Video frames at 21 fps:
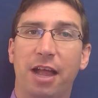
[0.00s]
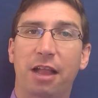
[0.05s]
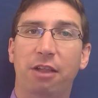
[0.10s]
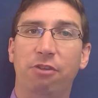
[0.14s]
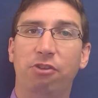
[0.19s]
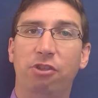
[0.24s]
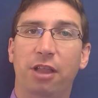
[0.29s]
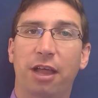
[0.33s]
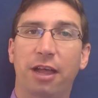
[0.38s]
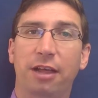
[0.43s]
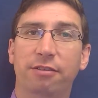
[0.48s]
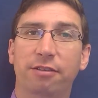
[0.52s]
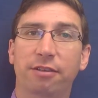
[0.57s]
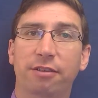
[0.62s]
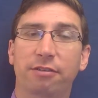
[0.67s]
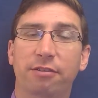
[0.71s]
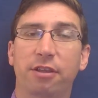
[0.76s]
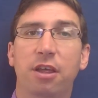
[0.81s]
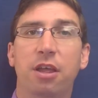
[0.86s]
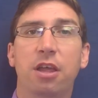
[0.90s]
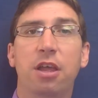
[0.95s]
College
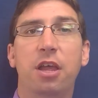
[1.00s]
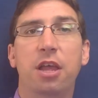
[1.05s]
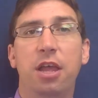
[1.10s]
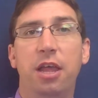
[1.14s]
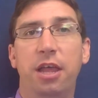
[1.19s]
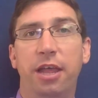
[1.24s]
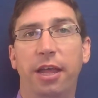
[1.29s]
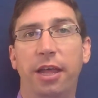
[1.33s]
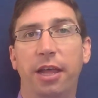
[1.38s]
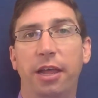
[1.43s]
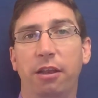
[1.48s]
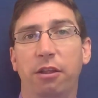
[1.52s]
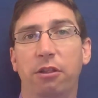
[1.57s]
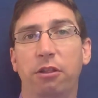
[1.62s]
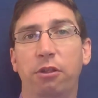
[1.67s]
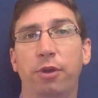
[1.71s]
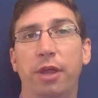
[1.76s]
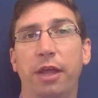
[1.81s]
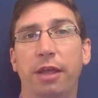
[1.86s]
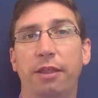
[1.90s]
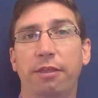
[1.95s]
classes,
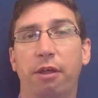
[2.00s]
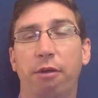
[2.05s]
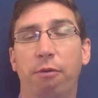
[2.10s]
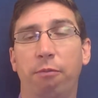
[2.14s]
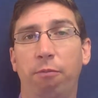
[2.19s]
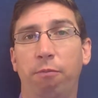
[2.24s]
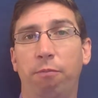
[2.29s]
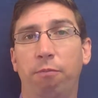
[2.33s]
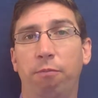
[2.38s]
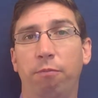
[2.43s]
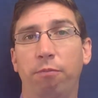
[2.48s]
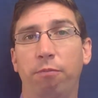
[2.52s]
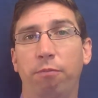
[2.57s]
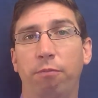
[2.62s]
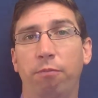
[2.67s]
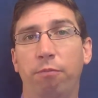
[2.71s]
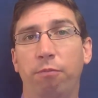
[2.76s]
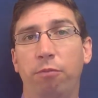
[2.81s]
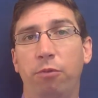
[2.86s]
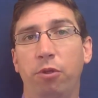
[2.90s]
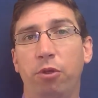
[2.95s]
including the
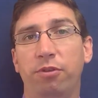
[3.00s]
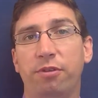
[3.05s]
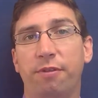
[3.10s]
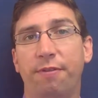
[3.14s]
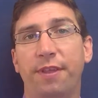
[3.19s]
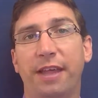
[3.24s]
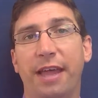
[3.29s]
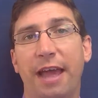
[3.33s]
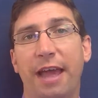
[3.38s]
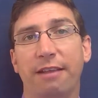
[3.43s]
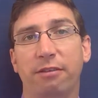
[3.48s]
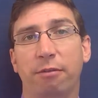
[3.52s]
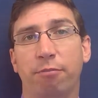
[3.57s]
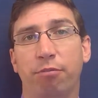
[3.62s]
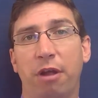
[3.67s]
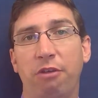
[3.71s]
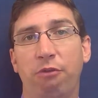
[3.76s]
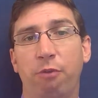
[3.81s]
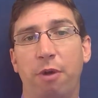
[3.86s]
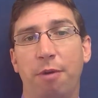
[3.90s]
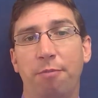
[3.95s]
use of the Castle
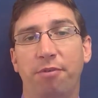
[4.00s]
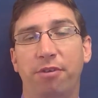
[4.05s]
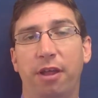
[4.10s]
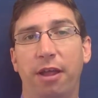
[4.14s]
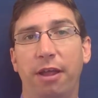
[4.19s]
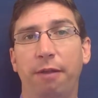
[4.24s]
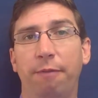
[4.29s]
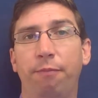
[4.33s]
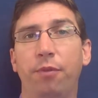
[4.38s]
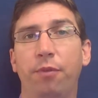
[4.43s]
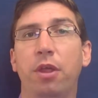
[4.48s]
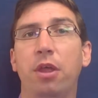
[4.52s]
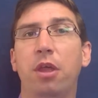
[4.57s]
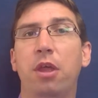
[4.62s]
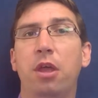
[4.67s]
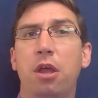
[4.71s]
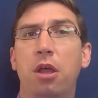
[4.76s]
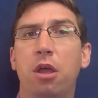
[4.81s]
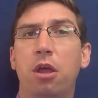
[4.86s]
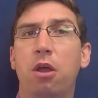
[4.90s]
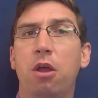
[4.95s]
Branch website.
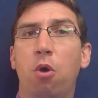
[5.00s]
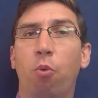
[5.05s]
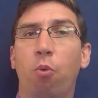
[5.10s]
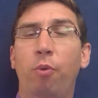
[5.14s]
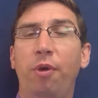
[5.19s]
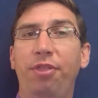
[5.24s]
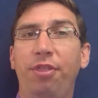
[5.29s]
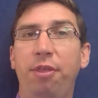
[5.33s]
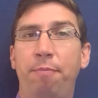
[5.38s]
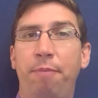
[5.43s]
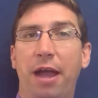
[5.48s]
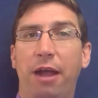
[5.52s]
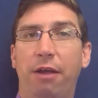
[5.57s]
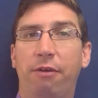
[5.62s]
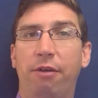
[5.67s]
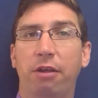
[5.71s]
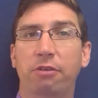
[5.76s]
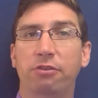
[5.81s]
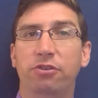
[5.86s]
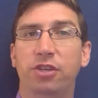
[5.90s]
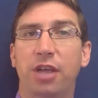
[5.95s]
With the
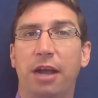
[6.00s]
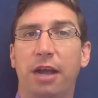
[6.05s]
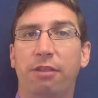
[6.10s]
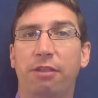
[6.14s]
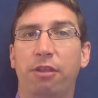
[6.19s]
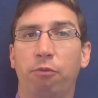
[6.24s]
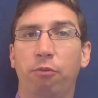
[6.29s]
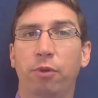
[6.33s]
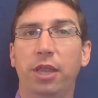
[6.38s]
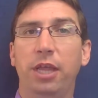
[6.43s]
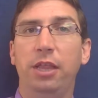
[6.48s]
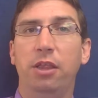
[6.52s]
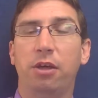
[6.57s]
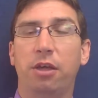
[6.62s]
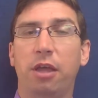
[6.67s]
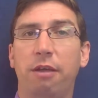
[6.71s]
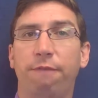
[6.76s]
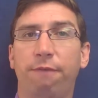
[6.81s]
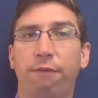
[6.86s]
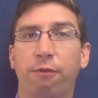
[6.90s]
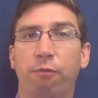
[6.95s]
background check, they're really
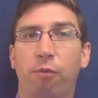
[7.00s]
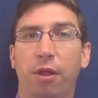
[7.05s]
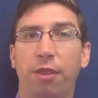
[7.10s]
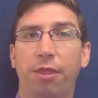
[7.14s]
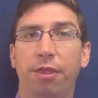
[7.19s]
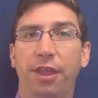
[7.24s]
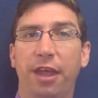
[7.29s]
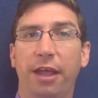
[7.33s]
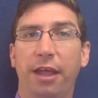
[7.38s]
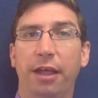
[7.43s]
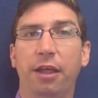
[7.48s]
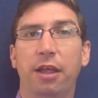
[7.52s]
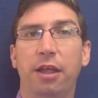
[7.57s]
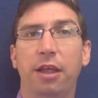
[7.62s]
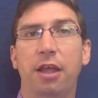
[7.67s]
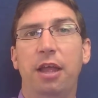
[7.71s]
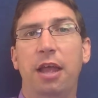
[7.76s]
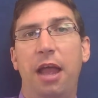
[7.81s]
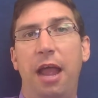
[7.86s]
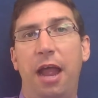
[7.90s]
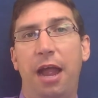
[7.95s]
looking for one thing,
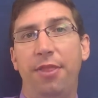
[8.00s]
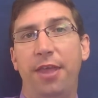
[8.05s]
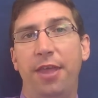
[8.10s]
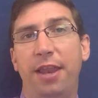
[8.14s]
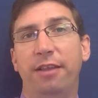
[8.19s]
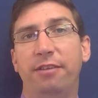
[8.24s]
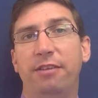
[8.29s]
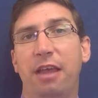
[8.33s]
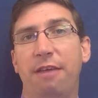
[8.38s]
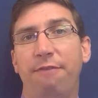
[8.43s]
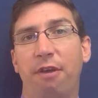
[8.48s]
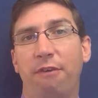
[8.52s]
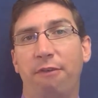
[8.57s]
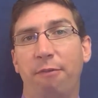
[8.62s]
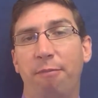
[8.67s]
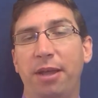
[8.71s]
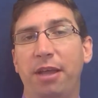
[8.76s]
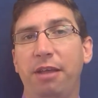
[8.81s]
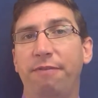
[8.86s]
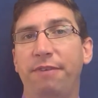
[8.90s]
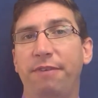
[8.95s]
and that is, have you ever
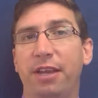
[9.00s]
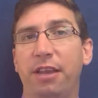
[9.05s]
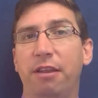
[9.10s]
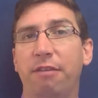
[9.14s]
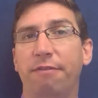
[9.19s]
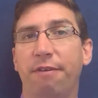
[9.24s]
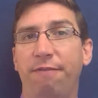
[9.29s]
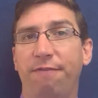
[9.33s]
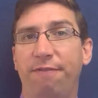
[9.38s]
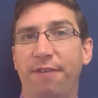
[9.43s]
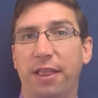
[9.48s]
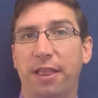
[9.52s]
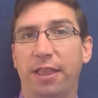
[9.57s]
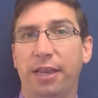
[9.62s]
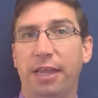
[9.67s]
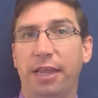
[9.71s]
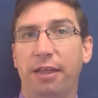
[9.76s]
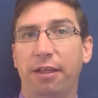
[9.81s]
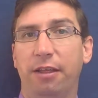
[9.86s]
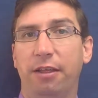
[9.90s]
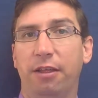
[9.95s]
been convicted of a
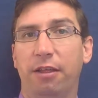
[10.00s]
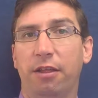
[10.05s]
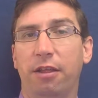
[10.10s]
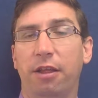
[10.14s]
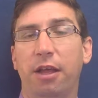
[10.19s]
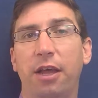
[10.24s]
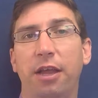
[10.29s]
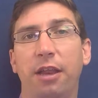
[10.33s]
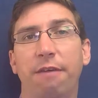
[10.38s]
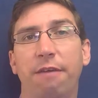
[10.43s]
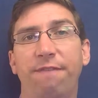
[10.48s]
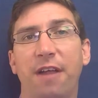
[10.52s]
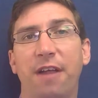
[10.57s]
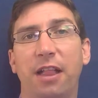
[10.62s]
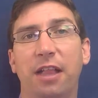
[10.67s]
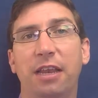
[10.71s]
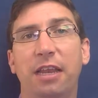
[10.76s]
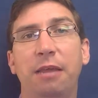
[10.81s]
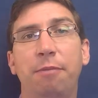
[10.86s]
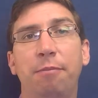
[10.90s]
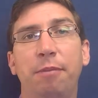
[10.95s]
felony? And a
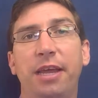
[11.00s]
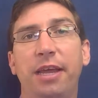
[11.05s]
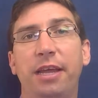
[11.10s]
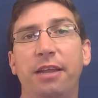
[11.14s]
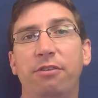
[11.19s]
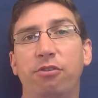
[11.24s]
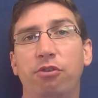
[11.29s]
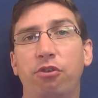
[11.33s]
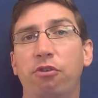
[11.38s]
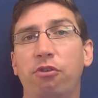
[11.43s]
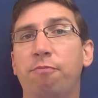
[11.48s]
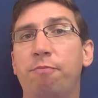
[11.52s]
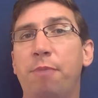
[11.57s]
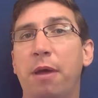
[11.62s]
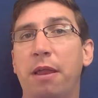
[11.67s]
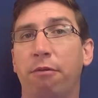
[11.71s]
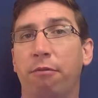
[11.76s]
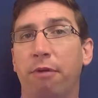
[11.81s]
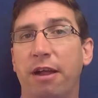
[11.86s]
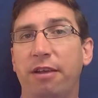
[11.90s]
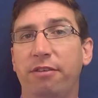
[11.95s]
felony means you've
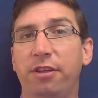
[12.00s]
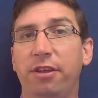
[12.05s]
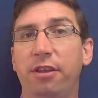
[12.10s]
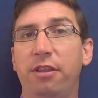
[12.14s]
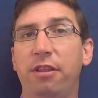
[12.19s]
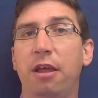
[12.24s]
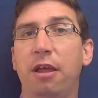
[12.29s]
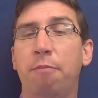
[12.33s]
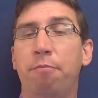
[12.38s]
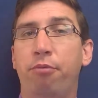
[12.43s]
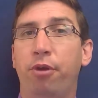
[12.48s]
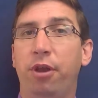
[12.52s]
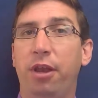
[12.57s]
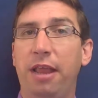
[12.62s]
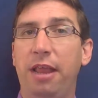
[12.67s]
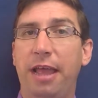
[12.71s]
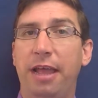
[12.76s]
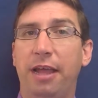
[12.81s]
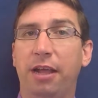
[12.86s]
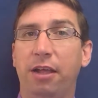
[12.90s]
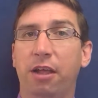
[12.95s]
been arrested, put
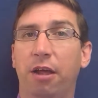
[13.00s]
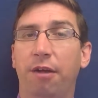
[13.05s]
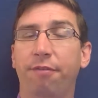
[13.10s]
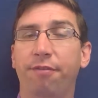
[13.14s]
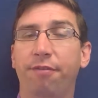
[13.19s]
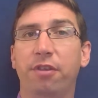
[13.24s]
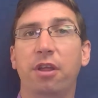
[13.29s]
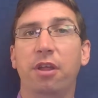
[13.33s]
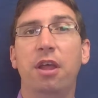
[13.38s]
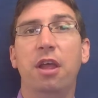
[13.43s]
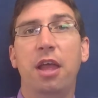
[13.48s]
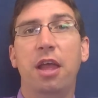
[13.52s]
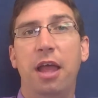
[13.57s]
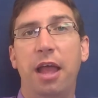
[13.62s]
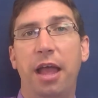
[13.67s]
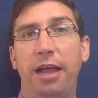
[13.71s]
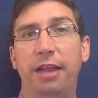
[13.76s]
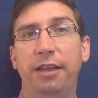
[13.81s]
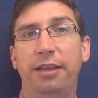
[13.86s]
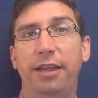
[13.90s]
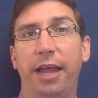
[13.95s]
in handcuffs,
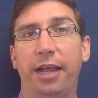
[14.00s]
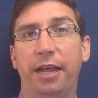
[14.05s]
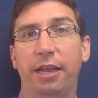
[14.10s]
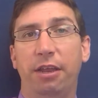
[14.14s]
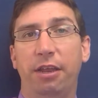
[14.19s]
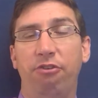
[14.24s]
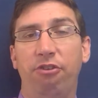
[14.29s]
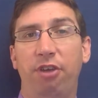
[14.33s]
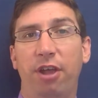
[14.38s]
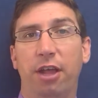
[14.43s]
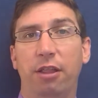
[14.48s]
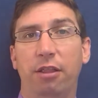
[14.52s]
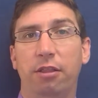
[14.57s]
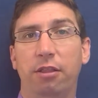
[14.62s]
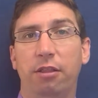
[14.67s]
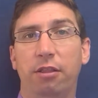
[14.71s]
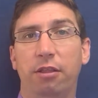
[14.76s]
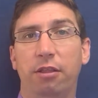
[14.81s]
and taken to jail.